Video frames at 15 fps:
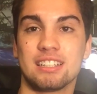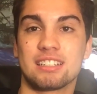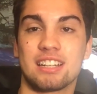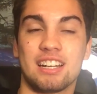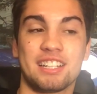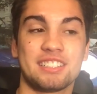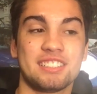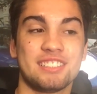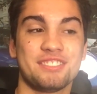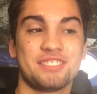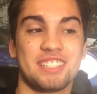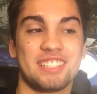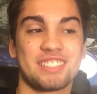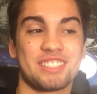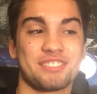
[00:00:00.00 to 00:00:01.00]
kind of
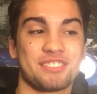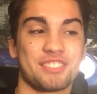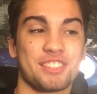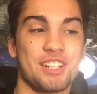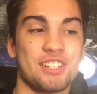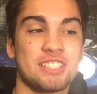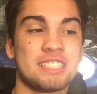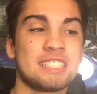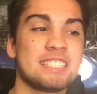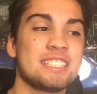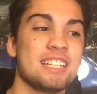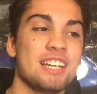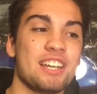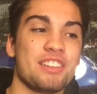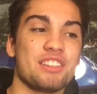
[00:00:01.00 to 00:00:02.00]
on the
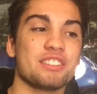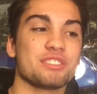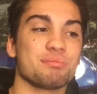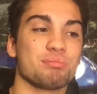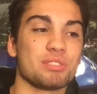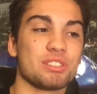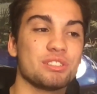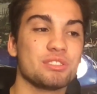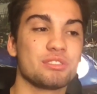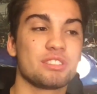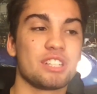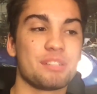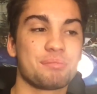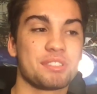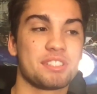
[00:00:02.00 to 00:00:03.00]
Ferrari, this blue
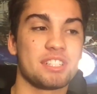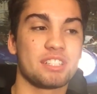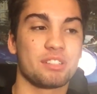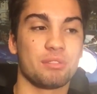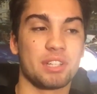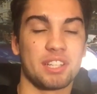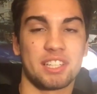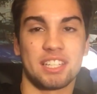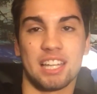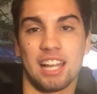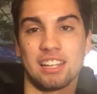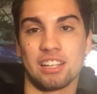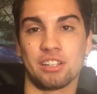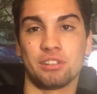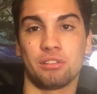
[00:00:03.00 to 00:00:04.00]
lipstick with a
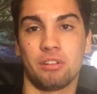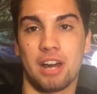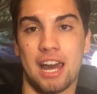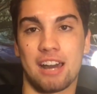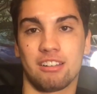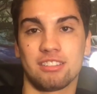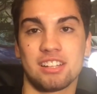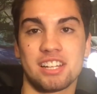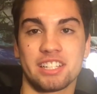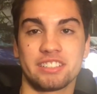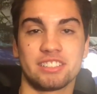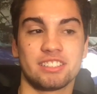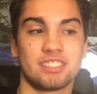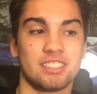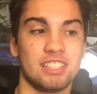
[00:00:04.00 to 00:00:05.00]
yellow
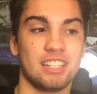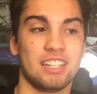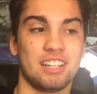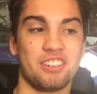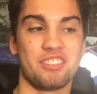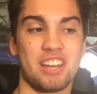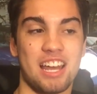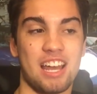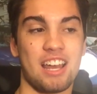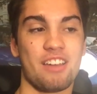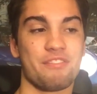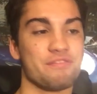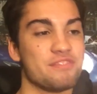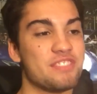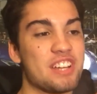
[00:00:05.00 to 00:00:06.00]
outliner.
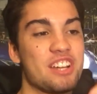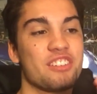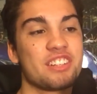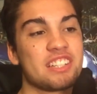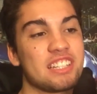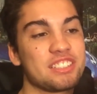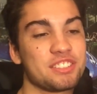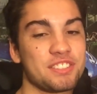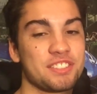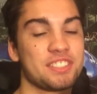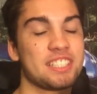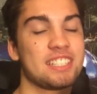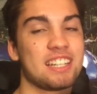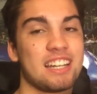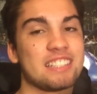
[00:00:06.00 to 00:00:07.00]
Very
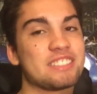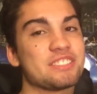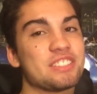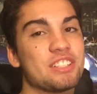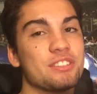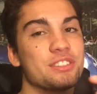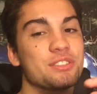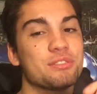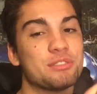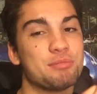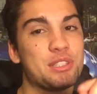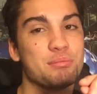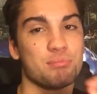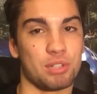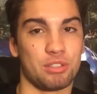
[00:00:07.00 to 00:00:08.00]
interesting. I don't know who would
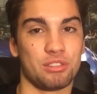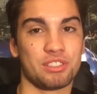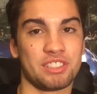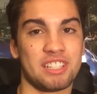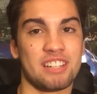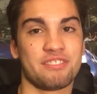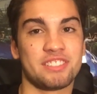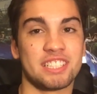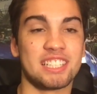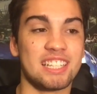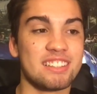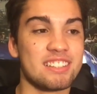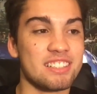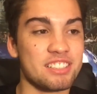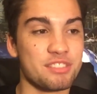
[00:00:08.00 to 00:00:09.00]
be bold enough to
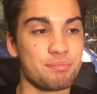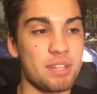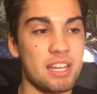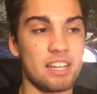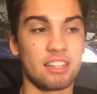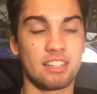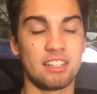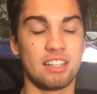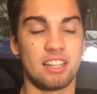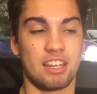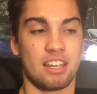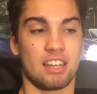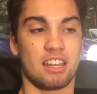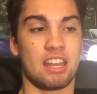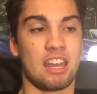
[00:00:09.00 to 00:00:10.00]
get this spec.
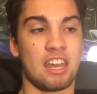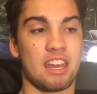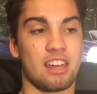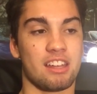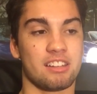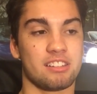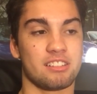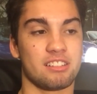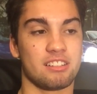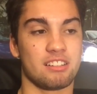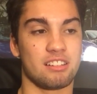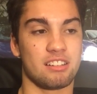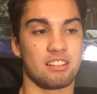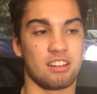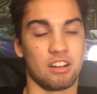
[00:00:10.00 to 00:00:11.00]
And
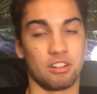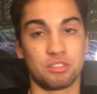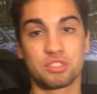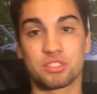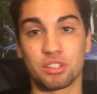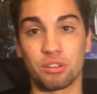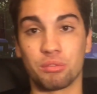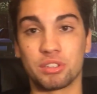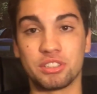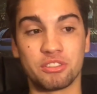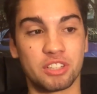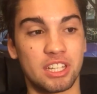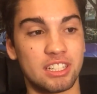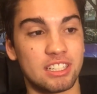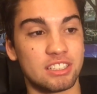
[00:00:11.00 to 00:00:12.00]
also when you
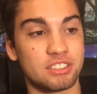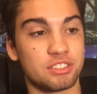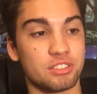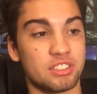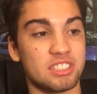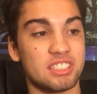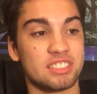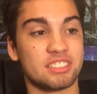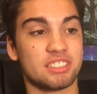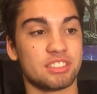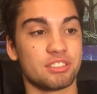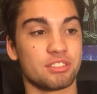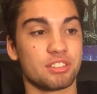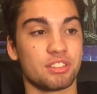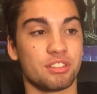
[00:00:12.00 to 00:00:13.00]
get into the
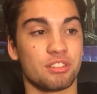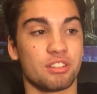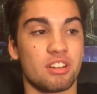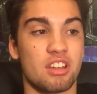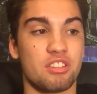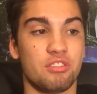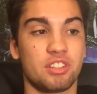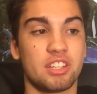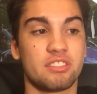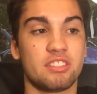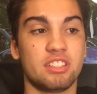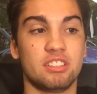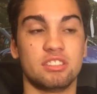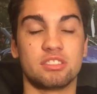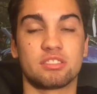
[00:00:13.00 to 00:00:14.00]
interior, you get
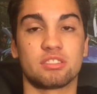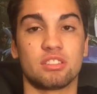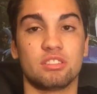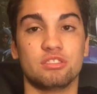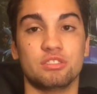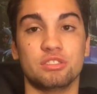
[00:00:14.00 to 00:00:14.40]
these